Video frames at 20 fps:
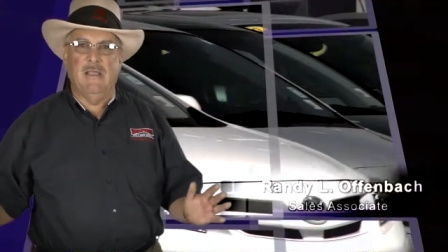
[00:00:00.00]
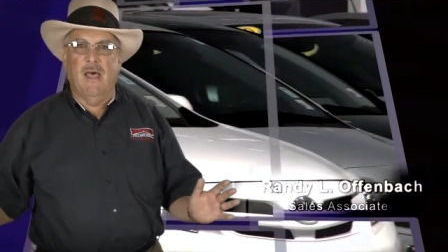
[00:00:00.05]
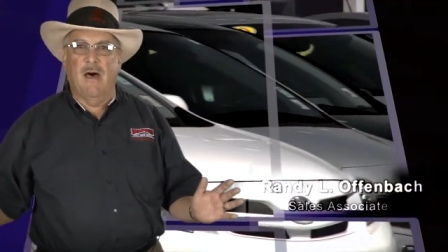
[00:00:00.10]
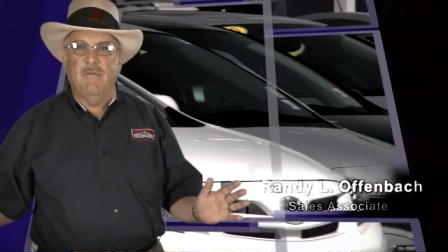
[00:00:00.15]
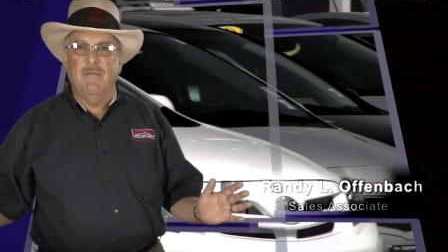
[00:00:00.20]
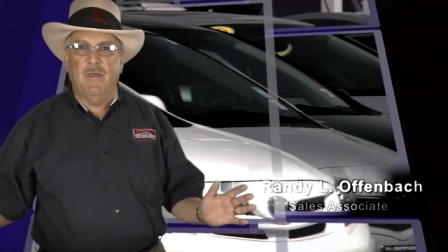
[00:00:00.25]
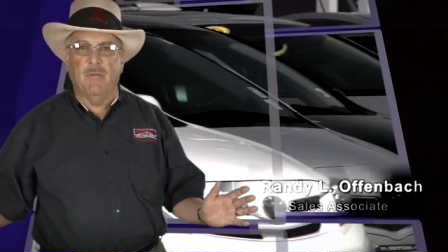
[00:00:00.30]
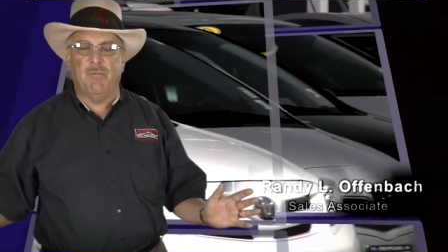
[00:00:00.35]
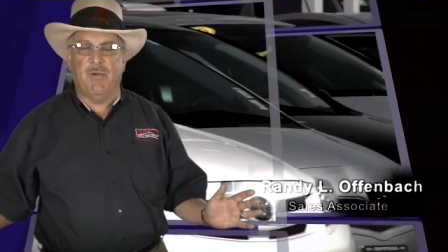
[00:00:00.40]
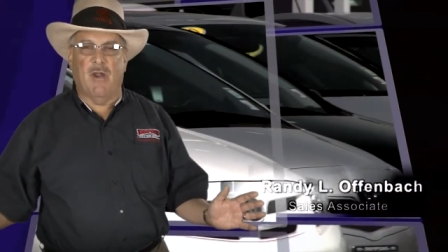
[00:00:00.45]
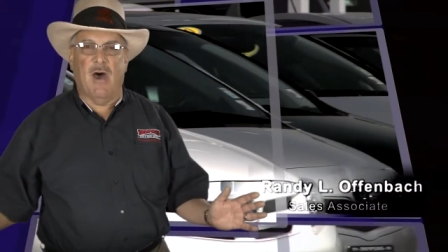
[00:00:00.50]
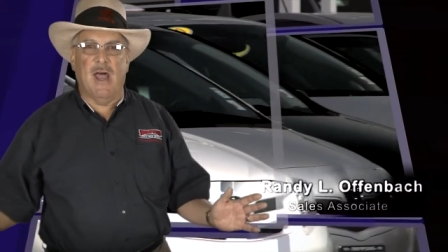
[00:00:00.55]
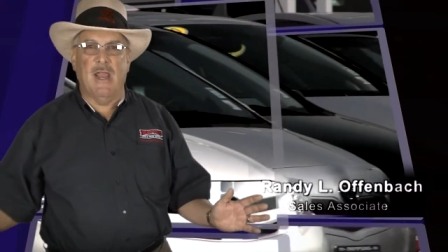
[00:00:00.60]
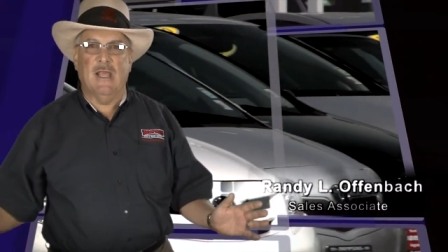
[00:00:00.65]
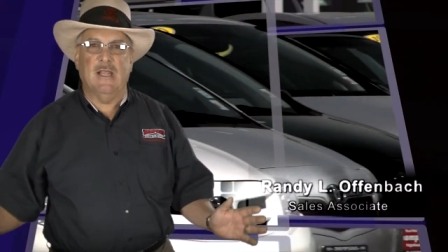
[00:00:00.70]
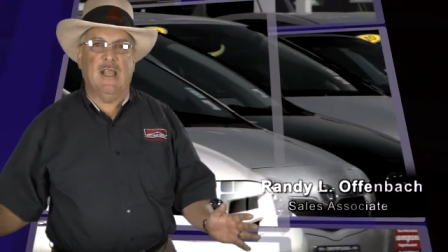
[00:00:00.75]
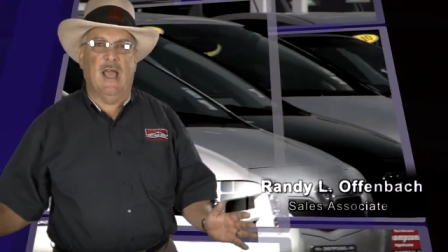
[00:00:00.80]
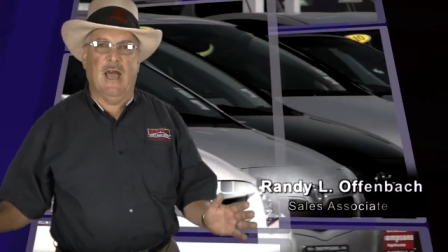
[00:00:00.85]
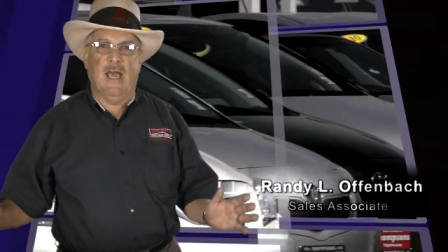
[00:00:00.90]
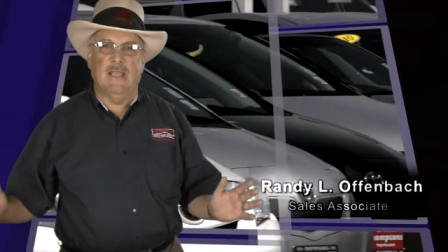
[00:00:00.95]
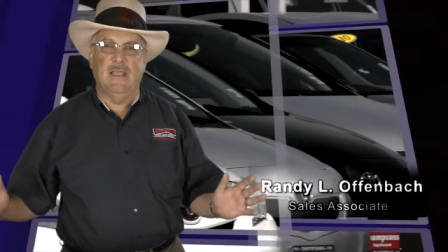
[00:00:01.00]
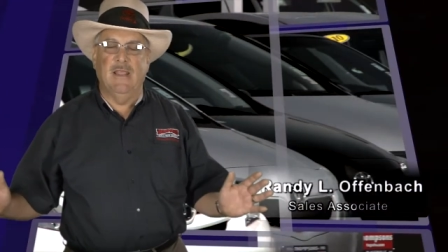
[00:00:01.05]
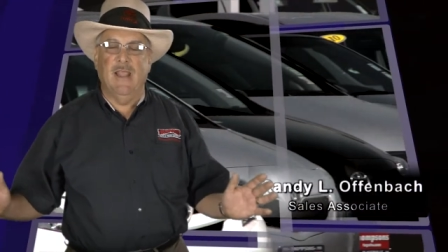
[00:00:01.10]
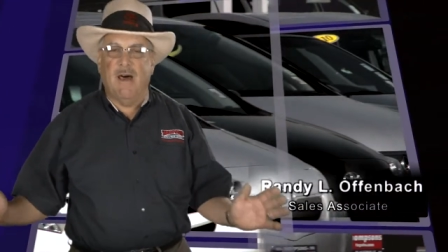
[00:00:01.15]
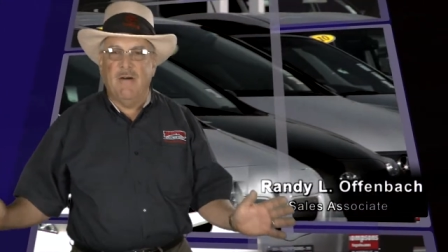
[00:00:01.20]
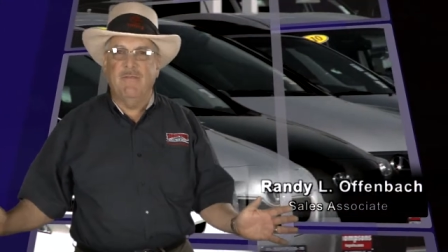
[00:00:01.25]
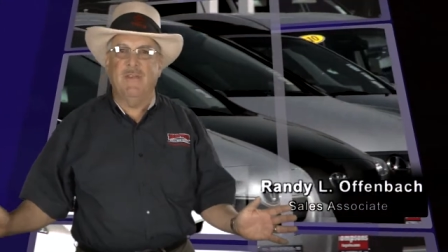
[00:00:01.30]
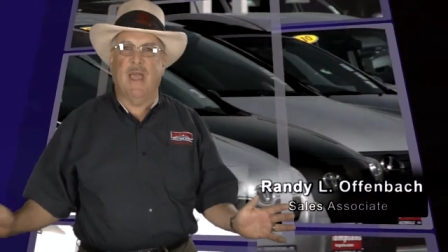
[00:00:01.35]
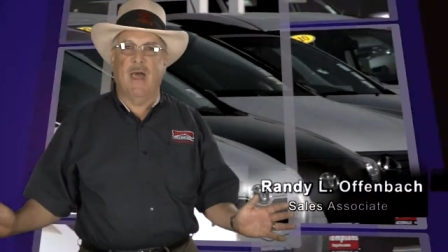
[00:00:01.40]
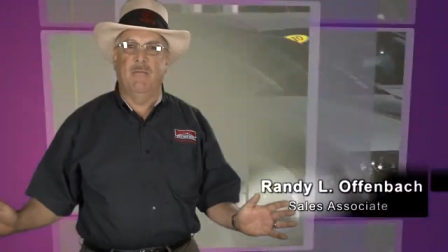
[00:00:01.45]
love the product, I
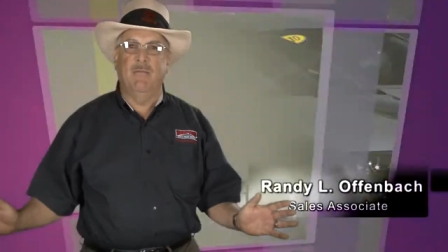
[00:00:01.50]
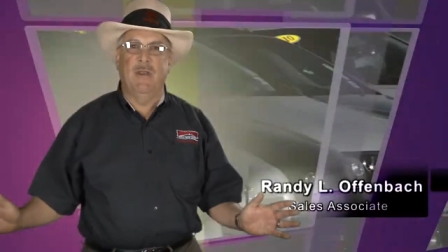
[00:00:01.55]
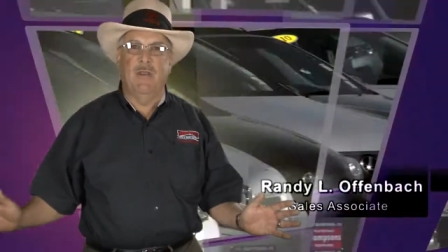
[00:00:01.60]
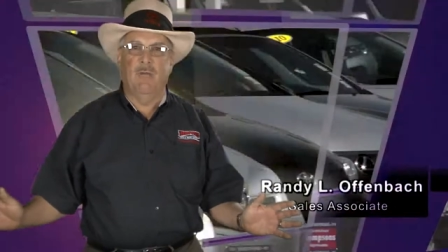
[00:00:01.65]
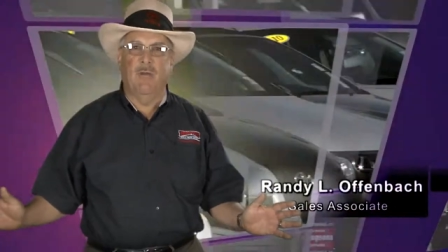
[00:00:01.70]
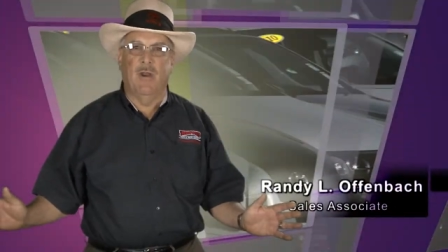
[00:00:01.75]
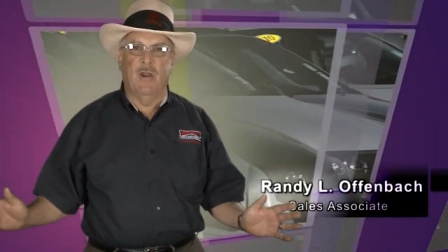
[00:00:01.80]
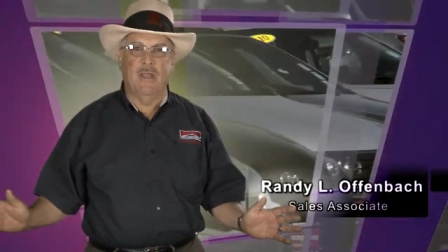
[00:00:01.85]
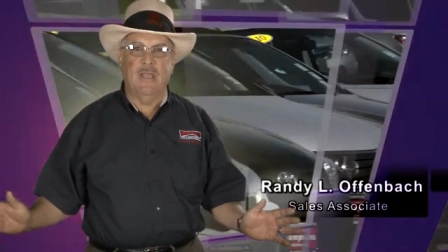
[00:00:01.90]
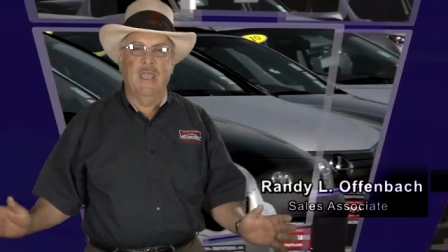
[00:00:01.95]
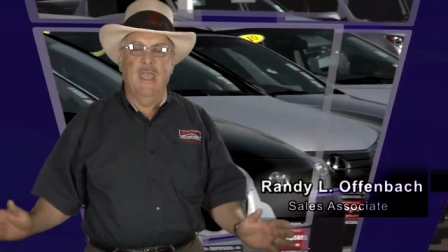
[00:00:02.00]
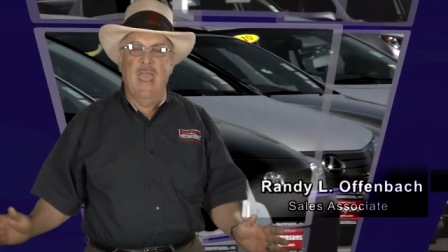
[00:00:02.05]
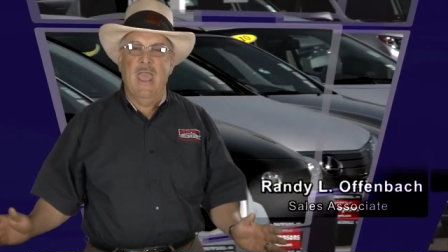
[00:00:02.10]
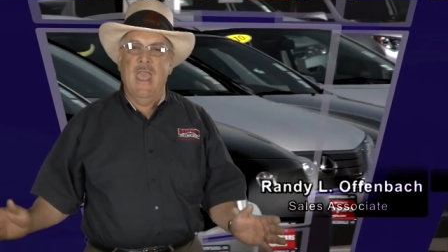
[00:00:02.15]
love coming to work,